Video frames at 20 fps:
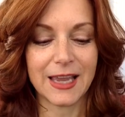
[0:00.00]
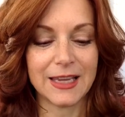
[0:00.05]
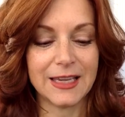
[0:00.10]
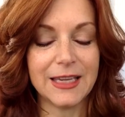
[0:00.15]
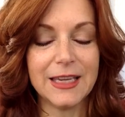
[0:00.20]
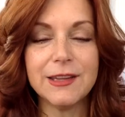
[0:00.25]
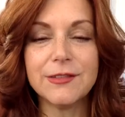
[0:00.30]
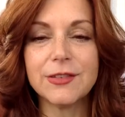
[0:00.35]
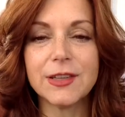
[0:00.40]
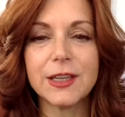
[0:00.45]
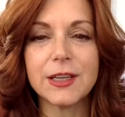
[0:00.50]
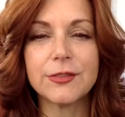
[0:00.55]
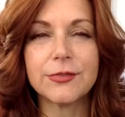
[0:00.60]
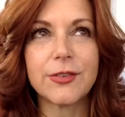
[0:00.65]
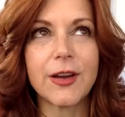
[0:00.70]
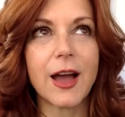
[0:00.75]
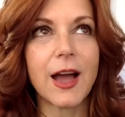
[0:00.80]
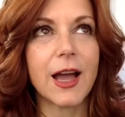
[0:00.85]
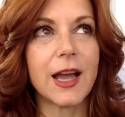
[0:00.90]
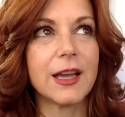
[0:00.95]
Even if
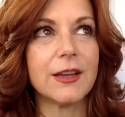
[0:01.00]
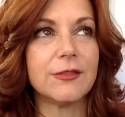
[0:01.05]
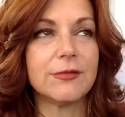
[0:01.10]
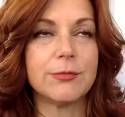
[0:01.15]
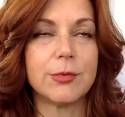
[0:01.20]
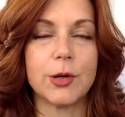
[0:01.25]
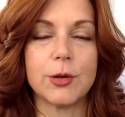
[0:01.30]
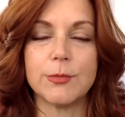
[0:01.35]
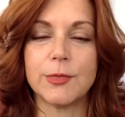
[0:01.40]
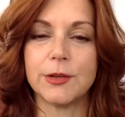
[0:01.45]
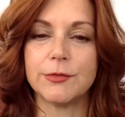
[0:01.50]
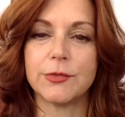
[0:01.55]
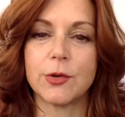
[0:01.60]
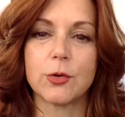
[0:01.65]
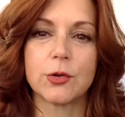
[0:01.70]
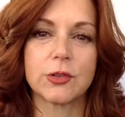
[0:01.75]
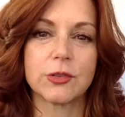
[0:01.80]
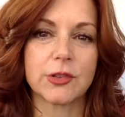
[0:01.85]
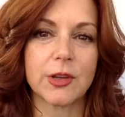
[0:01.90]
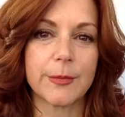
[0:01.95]
I've put my
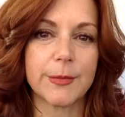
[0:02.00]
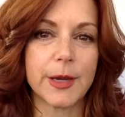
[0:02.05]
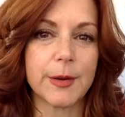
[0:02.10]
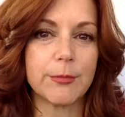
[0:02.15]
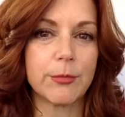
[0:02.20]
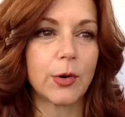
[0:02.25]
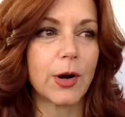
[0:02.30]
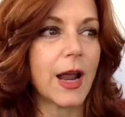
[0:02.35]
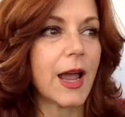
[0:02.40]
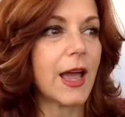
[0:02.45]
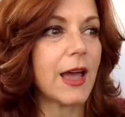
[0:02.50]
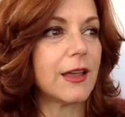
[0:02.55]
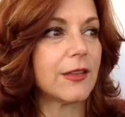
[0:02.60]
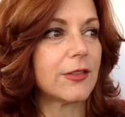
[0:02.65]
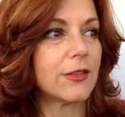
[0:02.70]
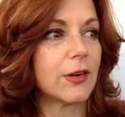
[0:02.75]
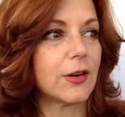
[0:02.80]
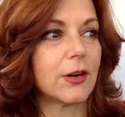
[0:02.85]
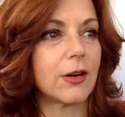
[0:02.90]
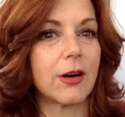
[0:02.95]
focus on my
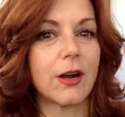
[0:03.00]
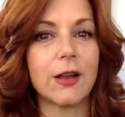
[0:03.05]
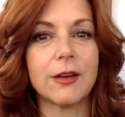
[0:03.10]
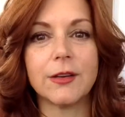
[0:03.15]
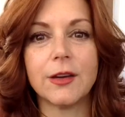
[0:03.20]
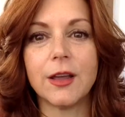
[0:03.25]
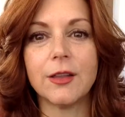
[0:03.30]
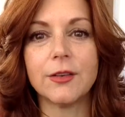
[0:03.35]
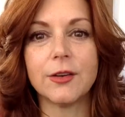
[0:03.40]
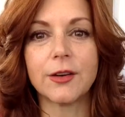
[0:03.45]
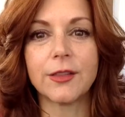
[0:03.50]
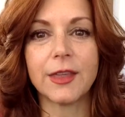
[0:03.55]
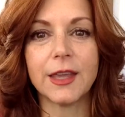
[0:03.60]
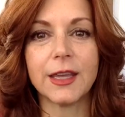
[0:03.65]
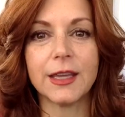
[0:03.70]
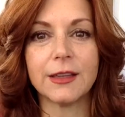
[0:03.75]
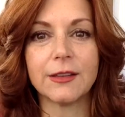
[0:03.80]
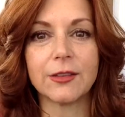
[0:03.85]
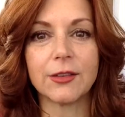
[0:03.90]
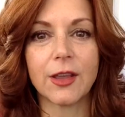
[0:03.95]
breath or on other
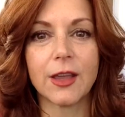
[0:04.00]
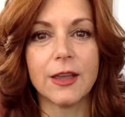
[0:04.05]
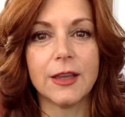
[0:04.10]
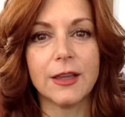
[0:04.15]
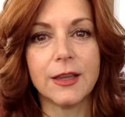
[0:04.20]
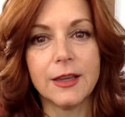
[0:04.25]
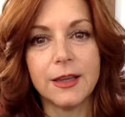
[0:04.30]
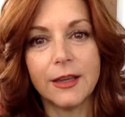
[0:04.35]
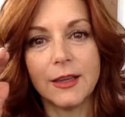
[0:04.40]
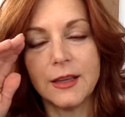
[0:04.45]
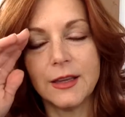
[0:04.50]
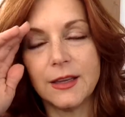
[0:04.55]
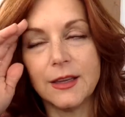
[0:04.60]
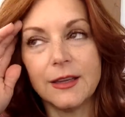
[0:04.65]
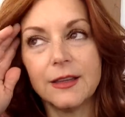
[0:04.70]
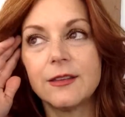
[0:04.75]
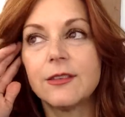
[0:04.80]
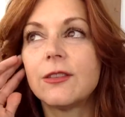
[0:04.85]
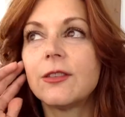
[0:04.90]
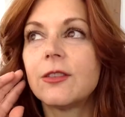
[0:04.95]
things,
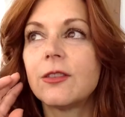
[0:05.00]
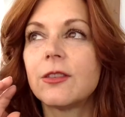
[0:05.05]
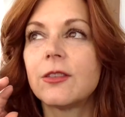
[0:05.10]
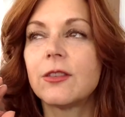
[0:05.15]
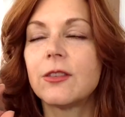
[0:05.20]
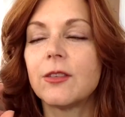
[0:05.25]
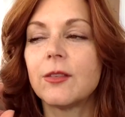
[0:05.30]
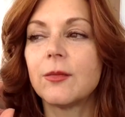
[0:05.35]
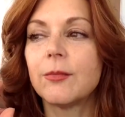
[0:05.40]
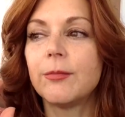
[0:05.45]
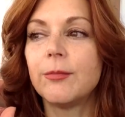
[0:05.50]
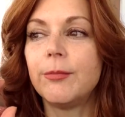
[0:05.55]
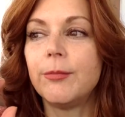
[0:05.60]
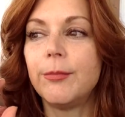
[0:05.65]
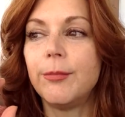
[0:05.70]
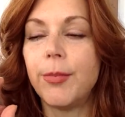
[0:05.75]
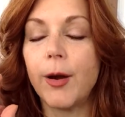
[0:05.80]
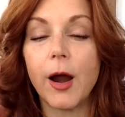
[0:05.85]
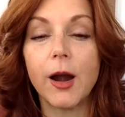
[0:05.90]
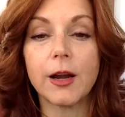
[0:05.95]
it's
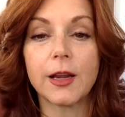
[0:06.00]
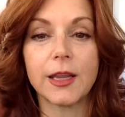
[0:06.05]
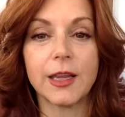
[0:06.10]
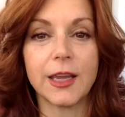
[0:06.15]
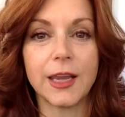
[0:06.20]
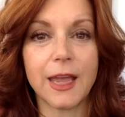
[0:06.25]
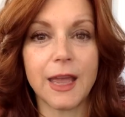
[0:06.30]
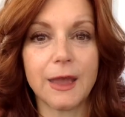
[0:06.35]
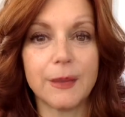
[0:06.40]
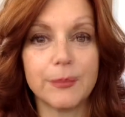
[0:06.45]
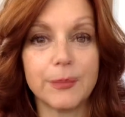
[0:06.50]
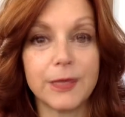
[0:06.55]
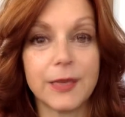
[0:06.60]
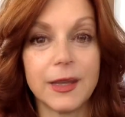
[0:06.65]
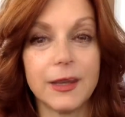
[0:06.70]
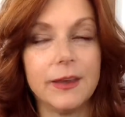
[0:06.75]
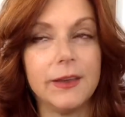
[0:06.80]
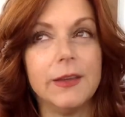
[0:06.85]
barking at me.